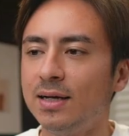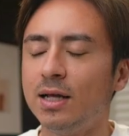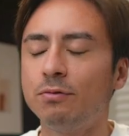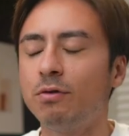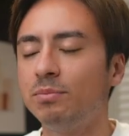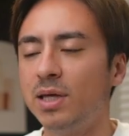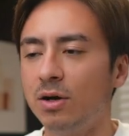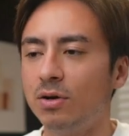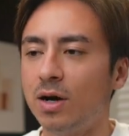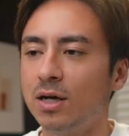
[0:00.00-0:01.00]
Now from
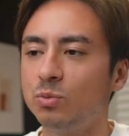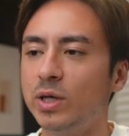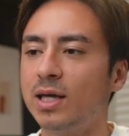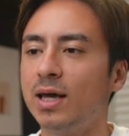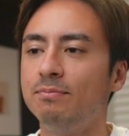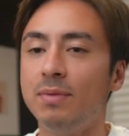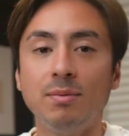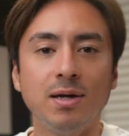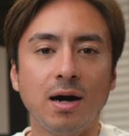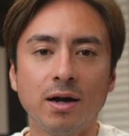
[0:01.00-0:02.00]
here on, we can
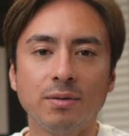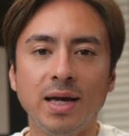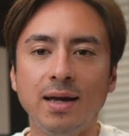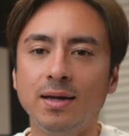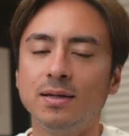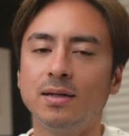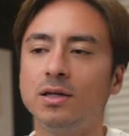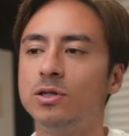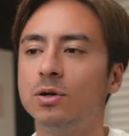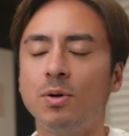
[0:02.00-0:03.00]
maybe automate,
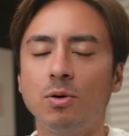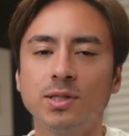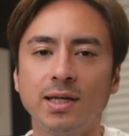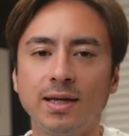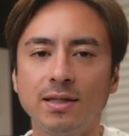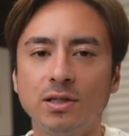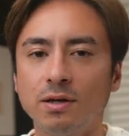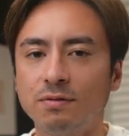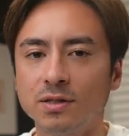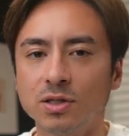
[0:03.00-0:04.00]
you know, posting it to
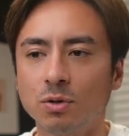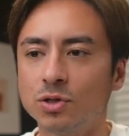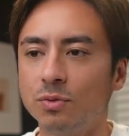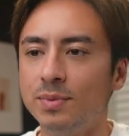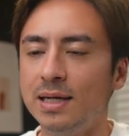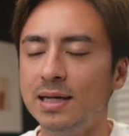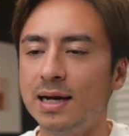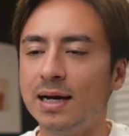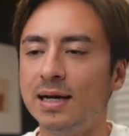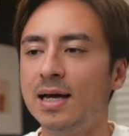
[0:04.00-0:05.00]
different social
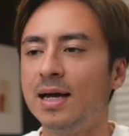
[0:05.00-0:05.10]
media.